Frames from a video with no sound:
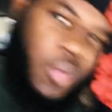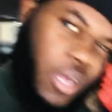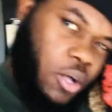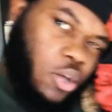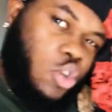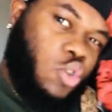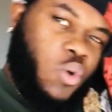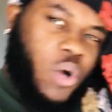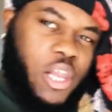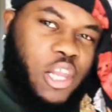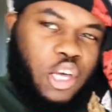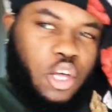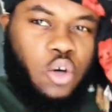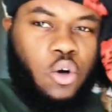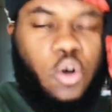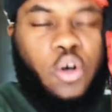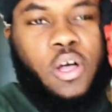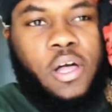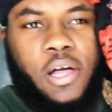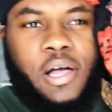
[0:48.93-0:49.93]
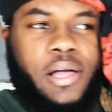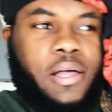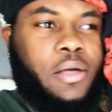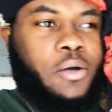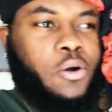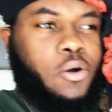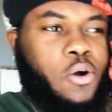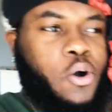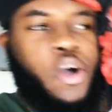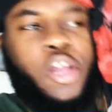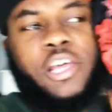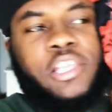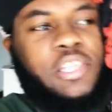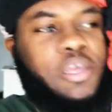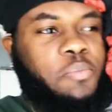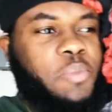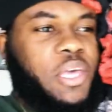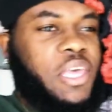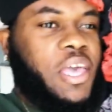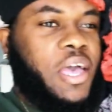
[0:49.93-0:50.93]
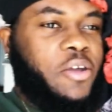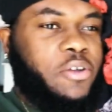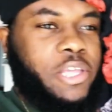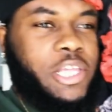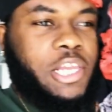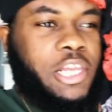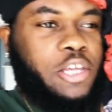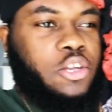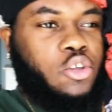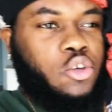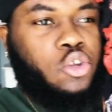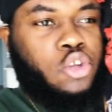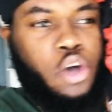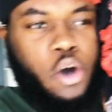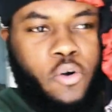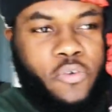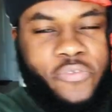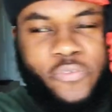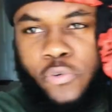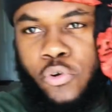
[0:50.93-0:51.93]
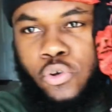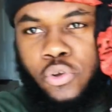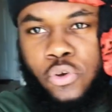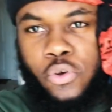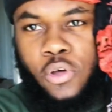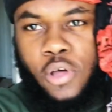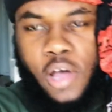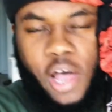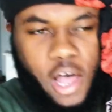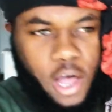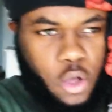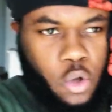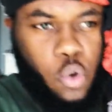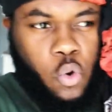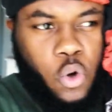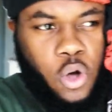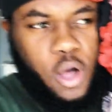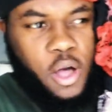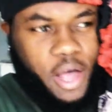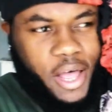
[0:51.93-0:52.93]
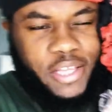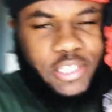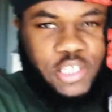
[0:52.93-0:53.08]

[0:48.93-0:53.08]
go do a little. Only thing I can really do now for I cook and